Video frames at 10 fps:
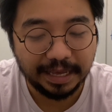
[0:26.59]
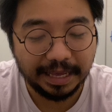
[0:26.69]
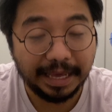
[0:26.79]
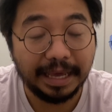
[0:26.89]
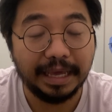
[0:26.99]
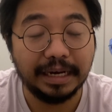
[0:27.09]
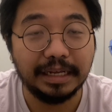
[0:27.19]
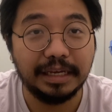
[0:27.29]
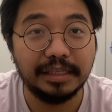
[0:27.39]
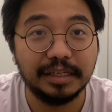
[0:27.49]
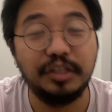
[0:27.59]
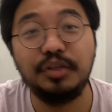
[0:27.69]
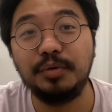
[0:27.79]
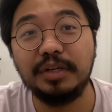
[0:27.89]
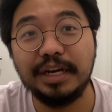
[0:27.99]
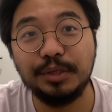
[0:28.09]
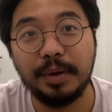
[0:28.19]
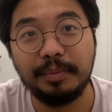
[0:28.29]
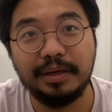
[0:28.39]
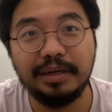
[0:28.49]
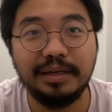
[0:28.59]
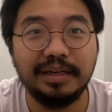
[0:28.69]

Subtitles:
and it's a new dice weapon.